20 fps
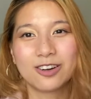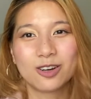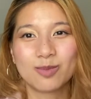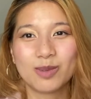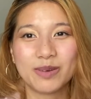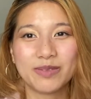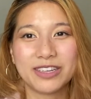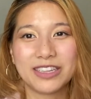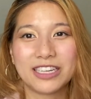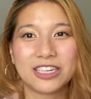or
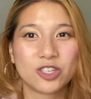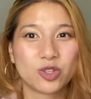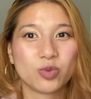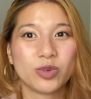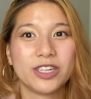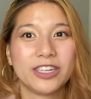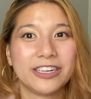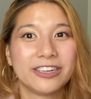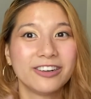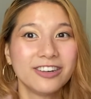maybe they just
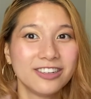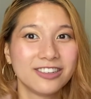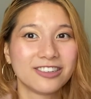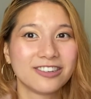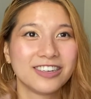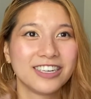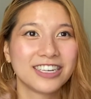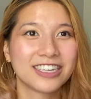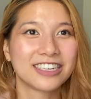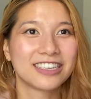really couldn't do
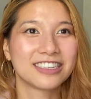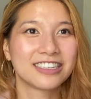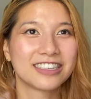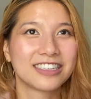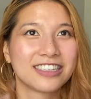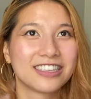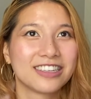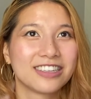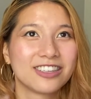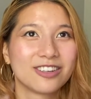it because
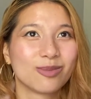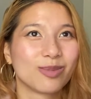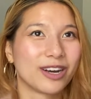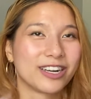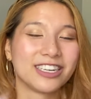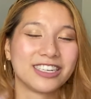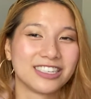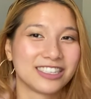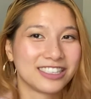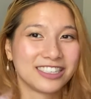their
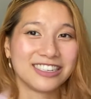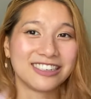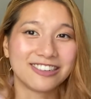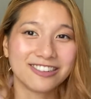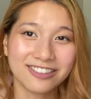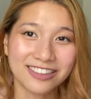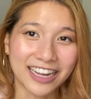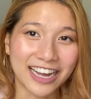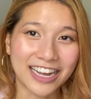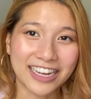body just didn't
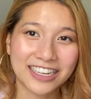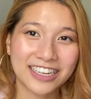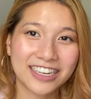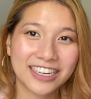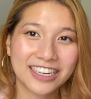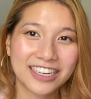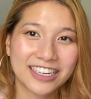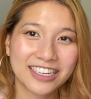do that.